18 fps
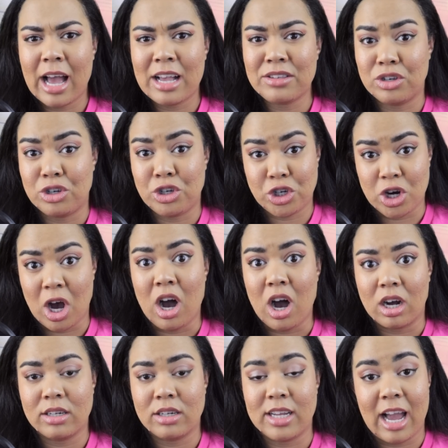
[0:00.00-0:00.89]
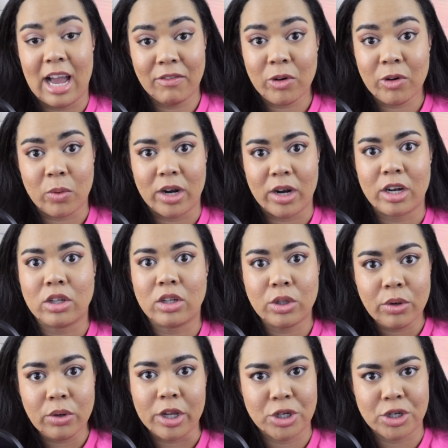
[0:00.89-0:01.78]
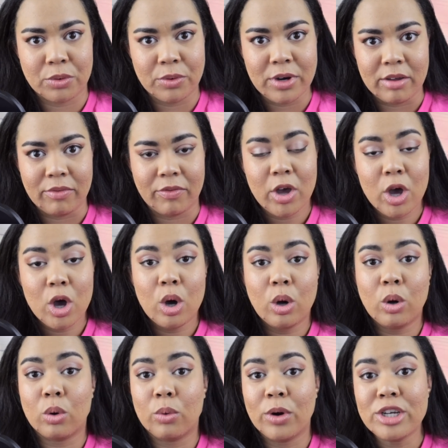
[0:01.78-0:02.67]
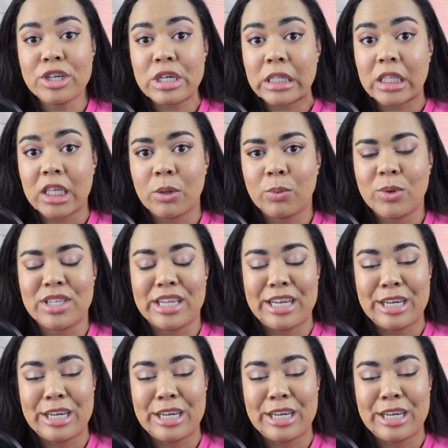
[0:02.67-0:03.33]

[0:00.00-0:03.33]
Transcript: as a shock to everyone, including Sharif, who originally was